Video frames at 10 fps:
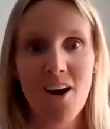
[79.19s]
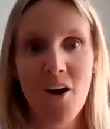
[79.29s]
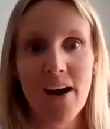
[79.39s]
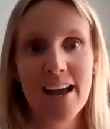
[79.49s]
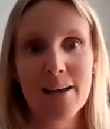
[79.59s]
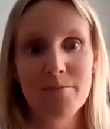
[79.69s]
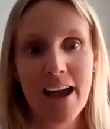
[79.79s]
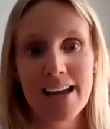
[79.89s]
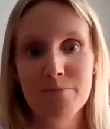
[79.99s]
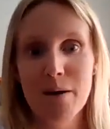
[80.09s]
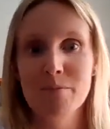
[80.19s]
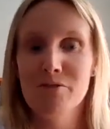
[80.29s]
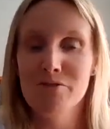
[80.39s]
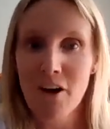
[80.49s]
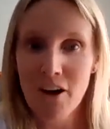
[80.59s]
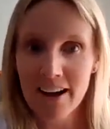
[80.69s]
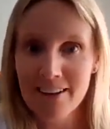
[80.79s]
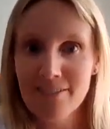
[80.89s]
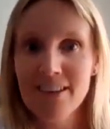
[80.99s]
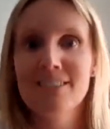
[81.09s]
I'm a mum of
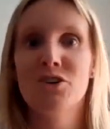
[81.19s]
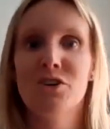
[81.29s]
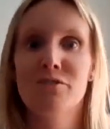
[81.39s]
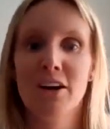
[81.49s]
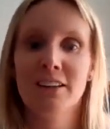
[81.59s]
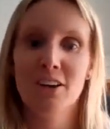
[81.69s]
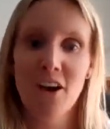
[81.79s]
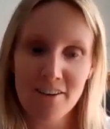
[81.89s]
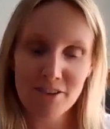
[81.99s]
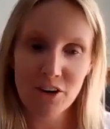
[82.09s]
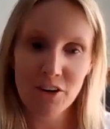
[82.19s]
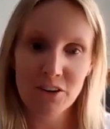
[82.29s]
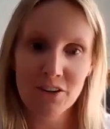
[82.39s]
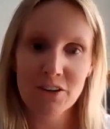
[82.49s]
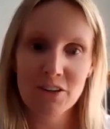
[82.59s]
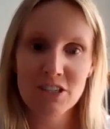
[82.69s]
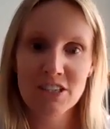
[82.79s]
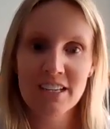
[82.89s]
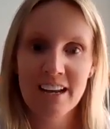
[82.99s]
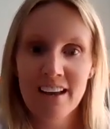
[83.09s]
5, a certified life
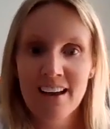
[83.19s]
coach.